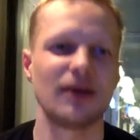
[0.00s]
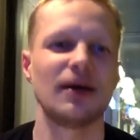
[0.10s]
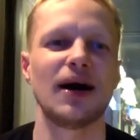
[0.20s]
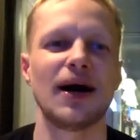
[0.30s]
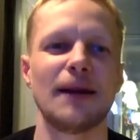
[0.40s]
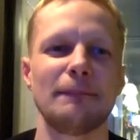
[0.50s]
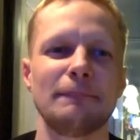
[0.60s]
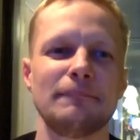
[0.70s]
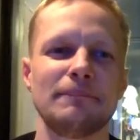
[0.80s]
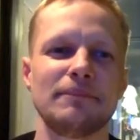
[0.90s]
um,
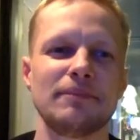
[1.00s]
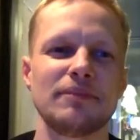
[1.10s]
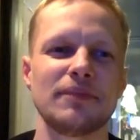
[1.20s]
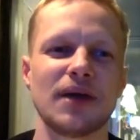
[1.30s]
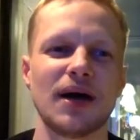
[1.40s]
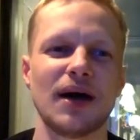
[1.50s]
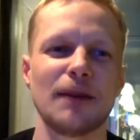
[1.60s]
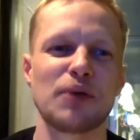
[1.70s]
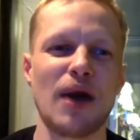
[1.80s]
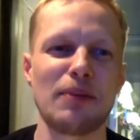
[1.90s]
uh,
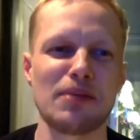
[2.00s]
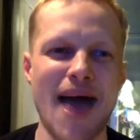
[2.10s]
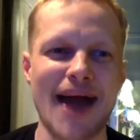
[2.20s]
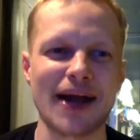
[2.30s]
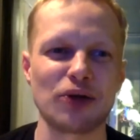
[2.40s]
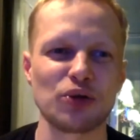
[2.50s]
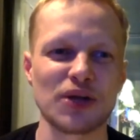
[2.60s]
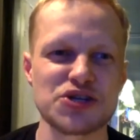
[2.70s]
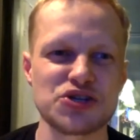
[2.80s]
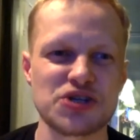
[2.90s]
problematic
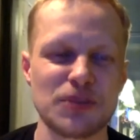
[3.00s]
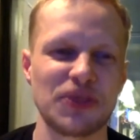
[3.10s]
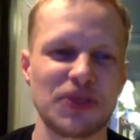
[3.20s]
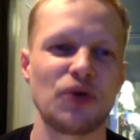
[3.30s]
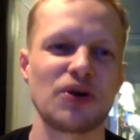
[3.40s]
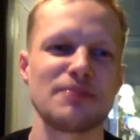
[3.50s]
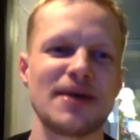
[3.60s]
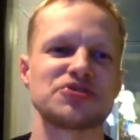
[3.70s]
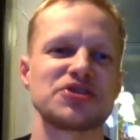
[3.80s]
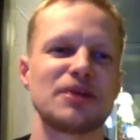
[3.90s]
relationship with the
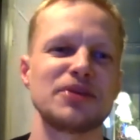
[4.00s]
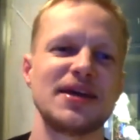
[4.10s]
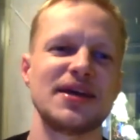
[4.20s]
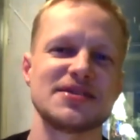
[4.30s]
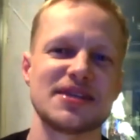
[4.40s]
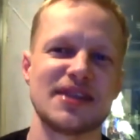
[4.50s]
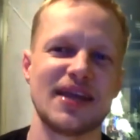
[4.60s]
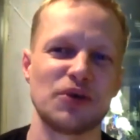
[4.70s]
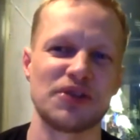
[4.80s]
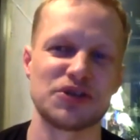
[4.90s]
quartermaster sommeliers, and they
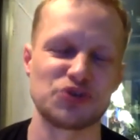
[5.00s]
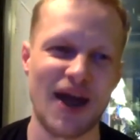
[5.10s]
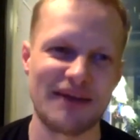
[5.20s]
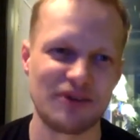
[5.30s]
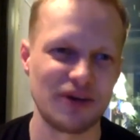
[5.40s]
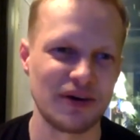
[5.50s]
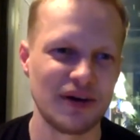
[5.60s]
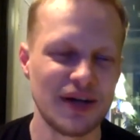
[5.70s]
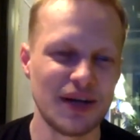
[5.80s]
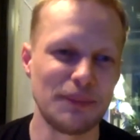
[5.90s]
were the driver
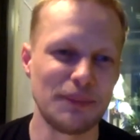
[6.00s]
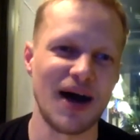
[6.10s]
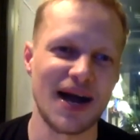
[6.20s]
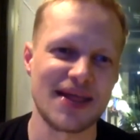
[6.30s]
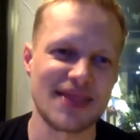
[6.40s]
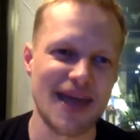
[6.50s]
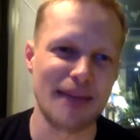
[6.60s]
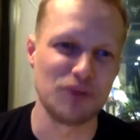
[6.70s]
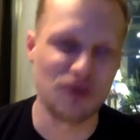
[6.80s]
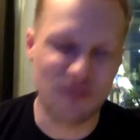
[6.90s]
behind that
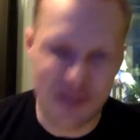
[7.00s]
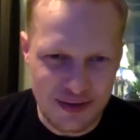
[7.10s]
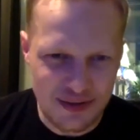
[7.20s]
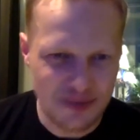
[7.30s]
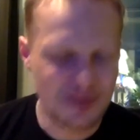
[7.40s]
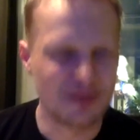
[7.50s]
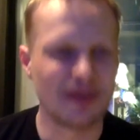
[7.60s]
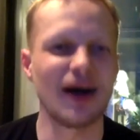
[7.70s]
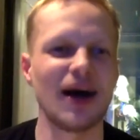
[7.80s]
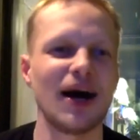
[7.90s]
movie.
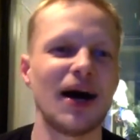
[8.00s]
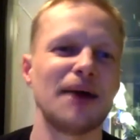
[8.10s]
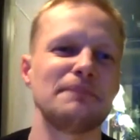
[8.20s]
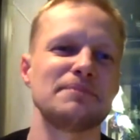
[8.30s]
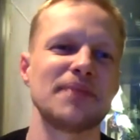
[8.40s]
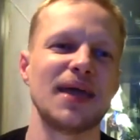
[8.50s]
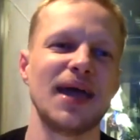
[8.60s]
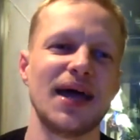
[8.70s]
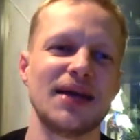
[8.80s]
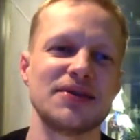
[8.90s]
Um,
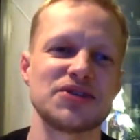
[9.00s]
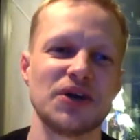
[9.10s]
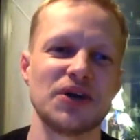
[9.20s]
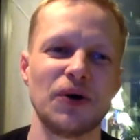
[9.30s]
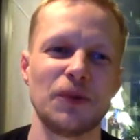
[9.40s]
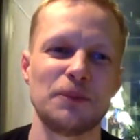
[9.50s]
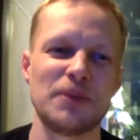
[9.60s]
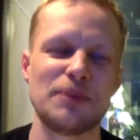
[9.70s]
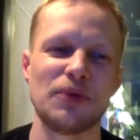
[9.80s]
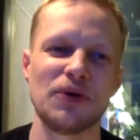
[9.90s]
and so
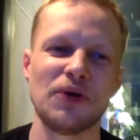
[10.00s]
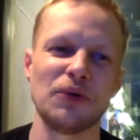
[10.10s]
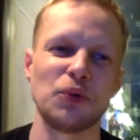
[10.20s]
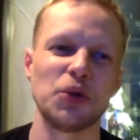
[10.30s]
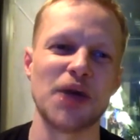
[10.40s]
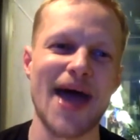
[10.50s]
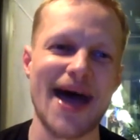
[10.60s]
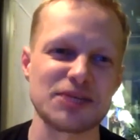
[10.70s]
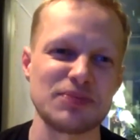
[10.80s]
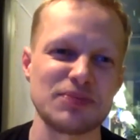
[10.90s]
people would
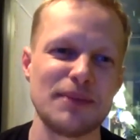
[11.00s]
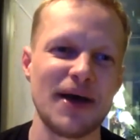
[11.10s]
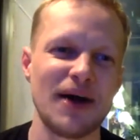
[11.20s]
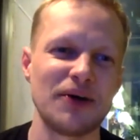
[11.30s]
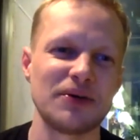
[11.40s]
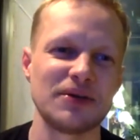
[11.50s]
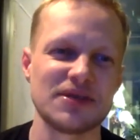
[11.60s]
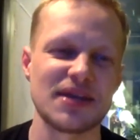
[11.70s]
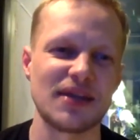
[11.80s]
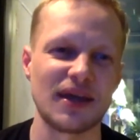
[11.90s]
ask me about, they
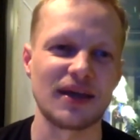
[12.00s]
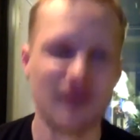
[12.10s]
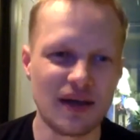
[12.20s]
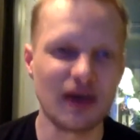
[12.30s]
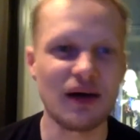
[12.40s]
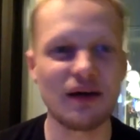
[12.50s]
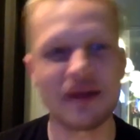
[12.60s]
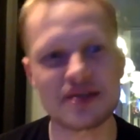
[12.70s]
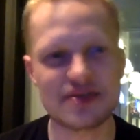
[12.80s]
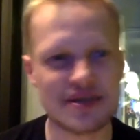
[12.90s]
said like, oh, I
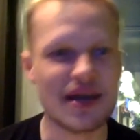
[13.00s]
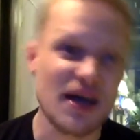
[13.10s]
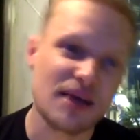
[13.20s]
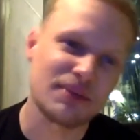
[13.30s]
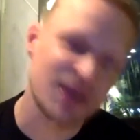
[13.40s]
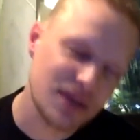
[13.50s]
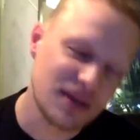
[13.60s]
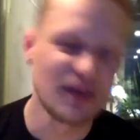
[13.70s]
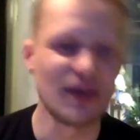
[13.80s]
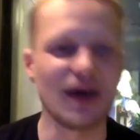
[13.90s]
saw some, and,
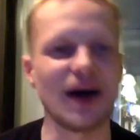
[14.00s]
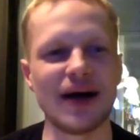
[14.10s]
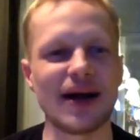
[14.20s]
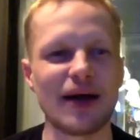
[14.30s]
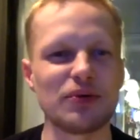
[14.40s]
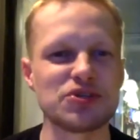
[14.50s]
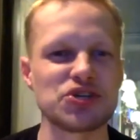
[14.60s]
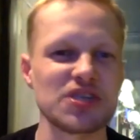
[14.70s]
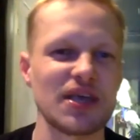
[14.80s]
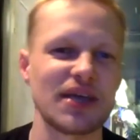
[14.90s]
uh, and I would
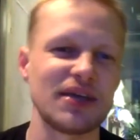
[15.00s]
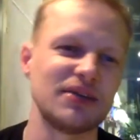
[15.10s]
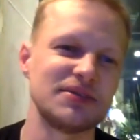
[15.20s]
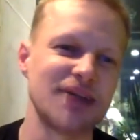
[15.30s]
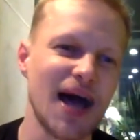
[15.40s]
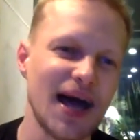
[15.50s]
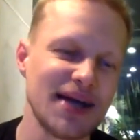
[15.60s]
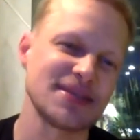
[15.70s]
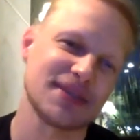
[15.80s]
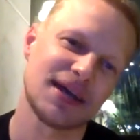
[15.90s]
just like, you know, die
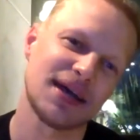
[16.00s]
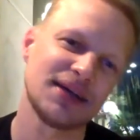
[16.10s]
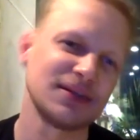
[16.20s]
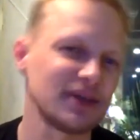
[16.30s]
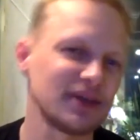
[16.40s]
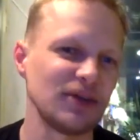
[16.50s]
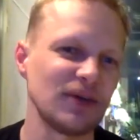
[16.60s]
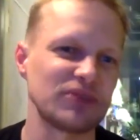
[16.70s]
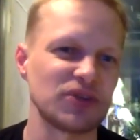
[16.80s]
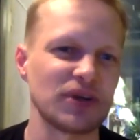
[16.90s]
inside and, you know,
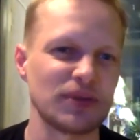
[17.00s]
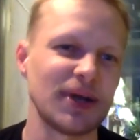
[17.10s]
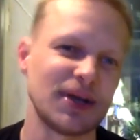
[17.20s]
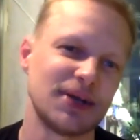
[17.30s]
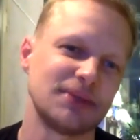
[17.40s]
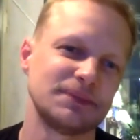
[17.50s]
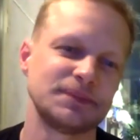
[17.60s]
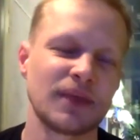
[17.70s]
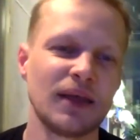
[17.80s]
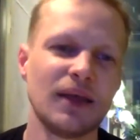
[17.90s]
have to talk about it. And,
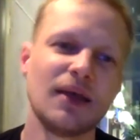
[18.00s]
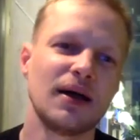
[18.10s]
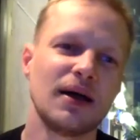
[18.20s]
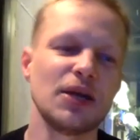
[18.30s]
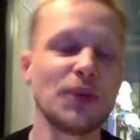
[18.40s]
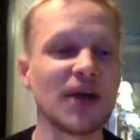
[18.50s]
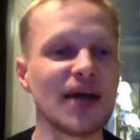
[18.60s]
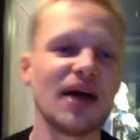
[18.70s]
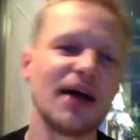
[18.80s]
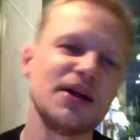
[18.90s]
you know, but
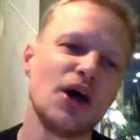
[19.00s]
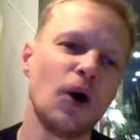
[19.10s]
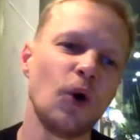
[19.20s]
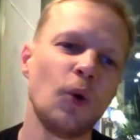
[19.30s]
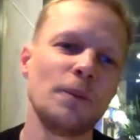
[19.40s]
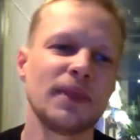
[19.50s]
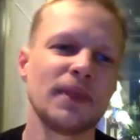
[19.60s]
I, I know,